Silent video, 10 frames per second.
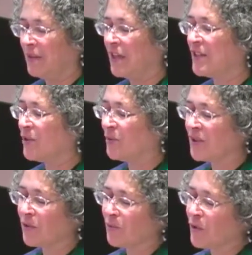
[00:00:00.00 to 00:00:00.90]
because it
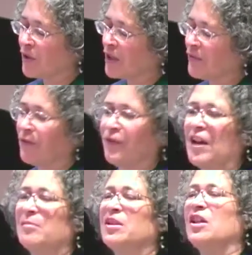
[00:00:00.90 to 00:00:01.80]
was the work of a
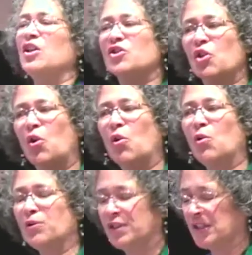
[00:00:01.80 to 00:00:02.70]
family to
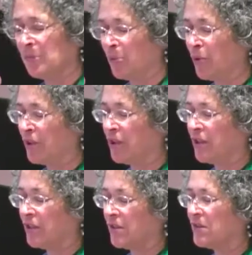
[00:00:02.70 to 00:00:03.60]
hold his
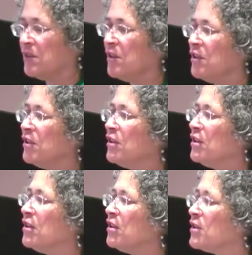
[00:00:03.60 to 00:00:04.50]
brokenness,
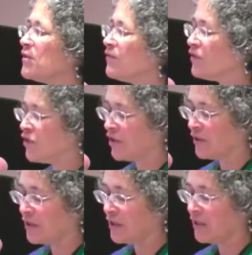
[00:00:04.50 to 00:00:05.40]
his
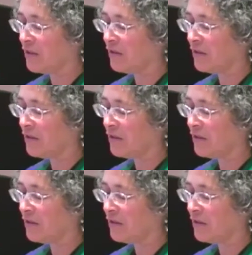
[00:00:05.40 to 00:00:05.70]
fragility.